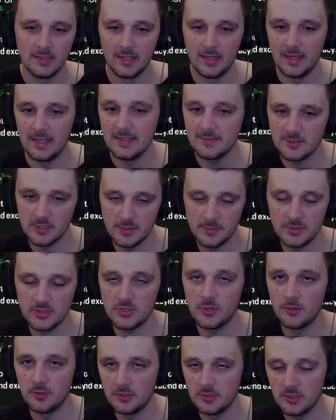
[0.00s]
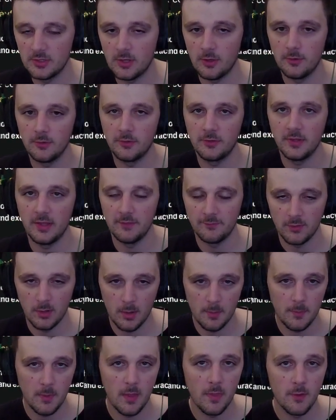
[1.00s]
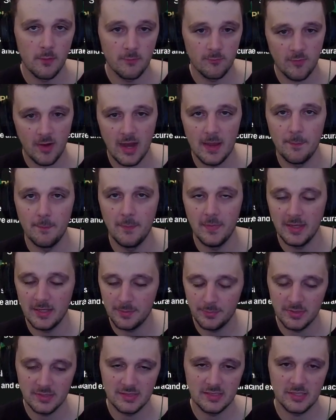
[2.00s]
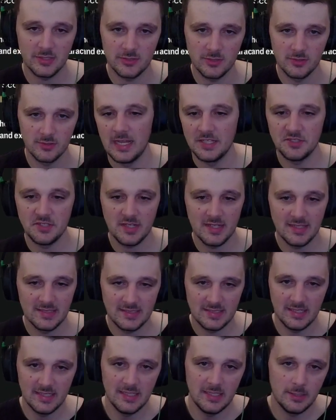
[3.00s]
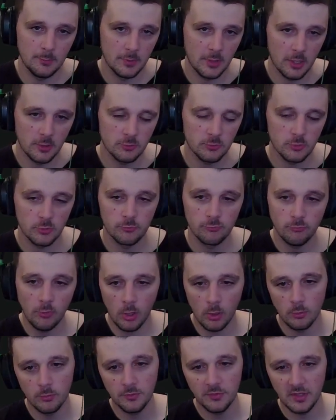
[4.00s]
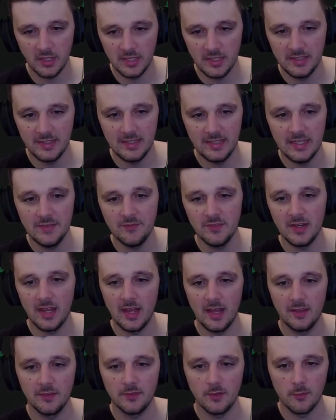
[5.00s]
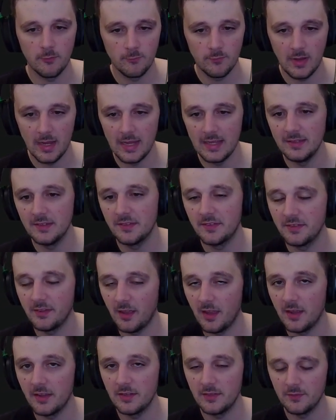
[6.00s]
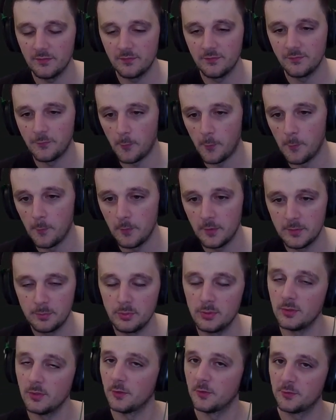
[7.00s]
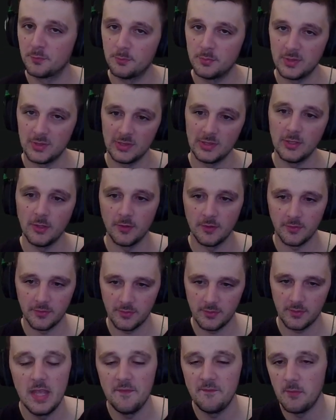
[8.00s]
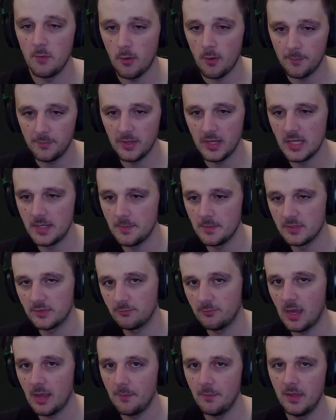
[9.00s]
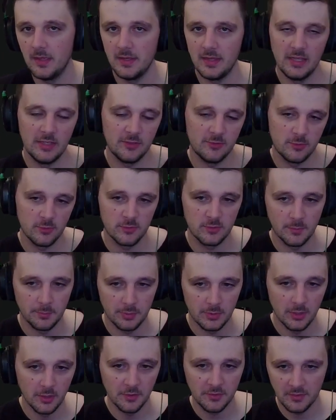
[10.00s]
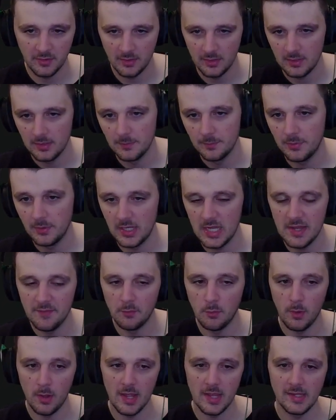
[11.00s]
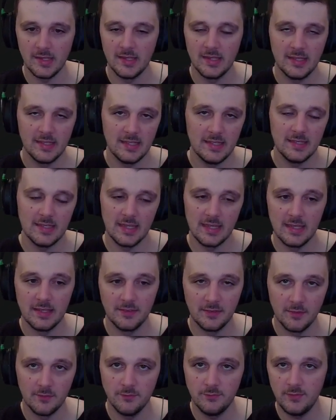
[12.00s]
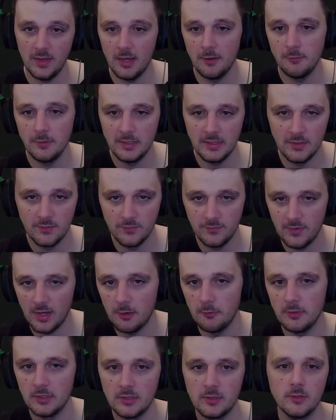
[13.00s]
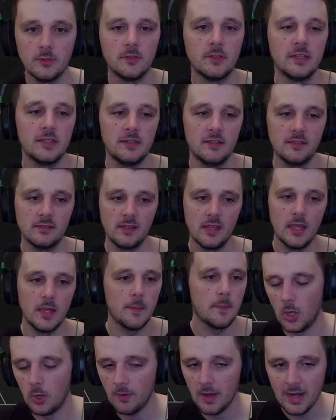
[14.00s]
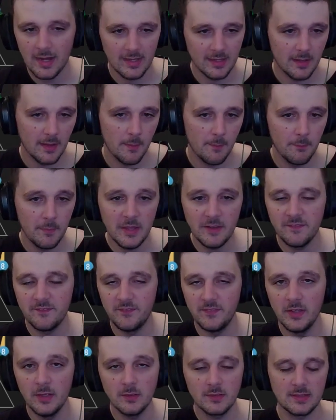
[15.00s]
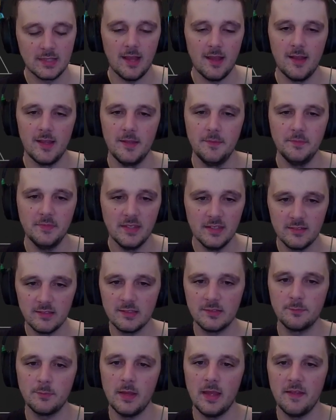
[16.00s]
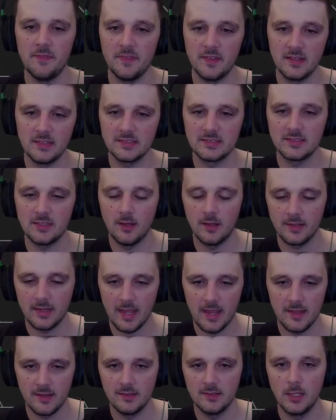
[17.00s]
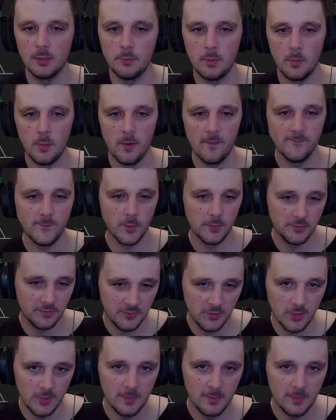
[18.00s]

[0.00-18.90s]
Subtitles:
he's going to be scoring you goals from the right mid position. As you can see, we go through his roles, and he even has inside forward plus. If you are playing him as right mid, it's just a plus. But either way, he is very, very good in this game. All right, midfield time. This is where things start getting a little bit more fun. Two